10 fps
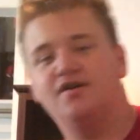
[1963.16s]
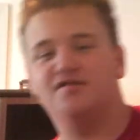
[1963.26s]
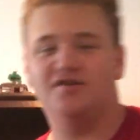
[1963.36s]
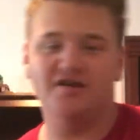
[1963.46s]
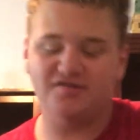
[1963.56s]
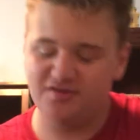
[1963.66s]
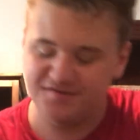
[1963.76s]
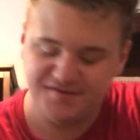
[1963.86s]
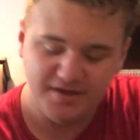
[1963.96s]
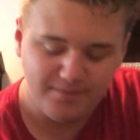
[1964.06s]
So that's a little
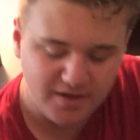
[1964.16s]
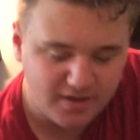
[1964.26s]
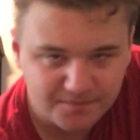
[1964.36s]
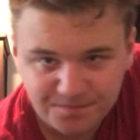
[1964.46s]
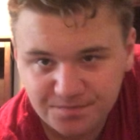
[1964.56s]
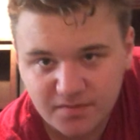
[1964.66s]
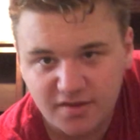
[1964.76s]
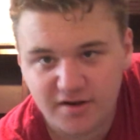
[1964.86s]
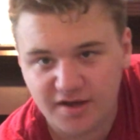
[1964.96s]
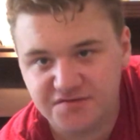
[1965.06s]
sneak peek to
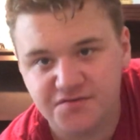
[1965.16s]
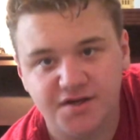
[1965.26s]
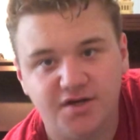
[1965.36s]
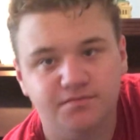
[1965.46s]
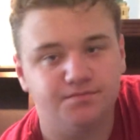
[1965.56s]
the next video.